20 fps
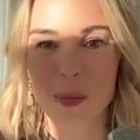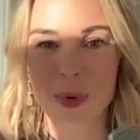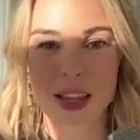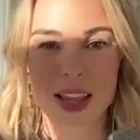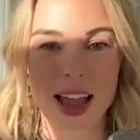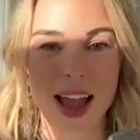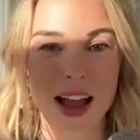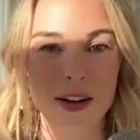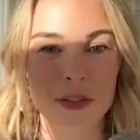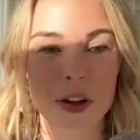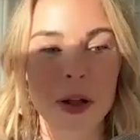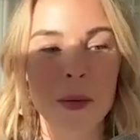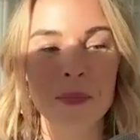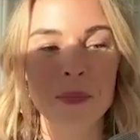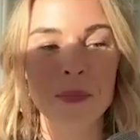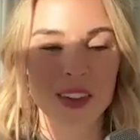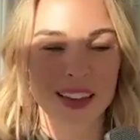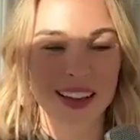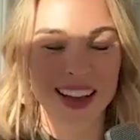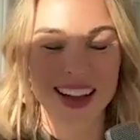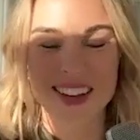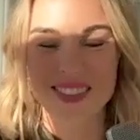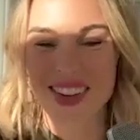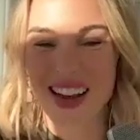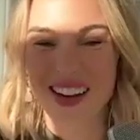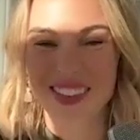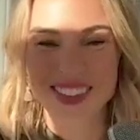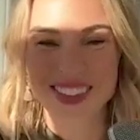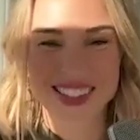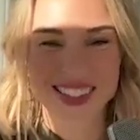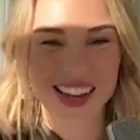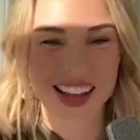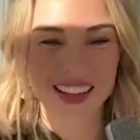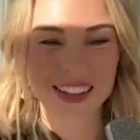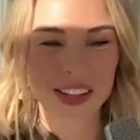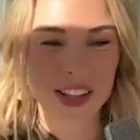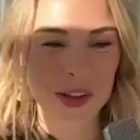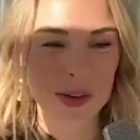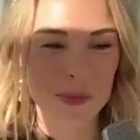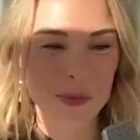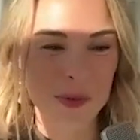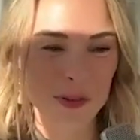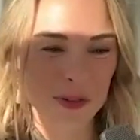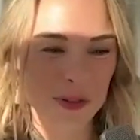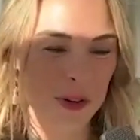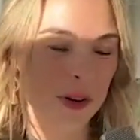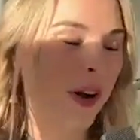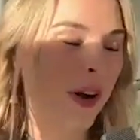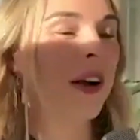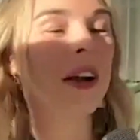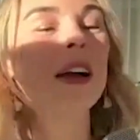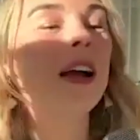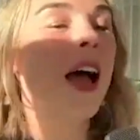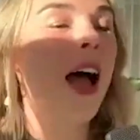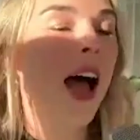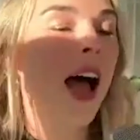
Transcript: We have, um, I was telling you before,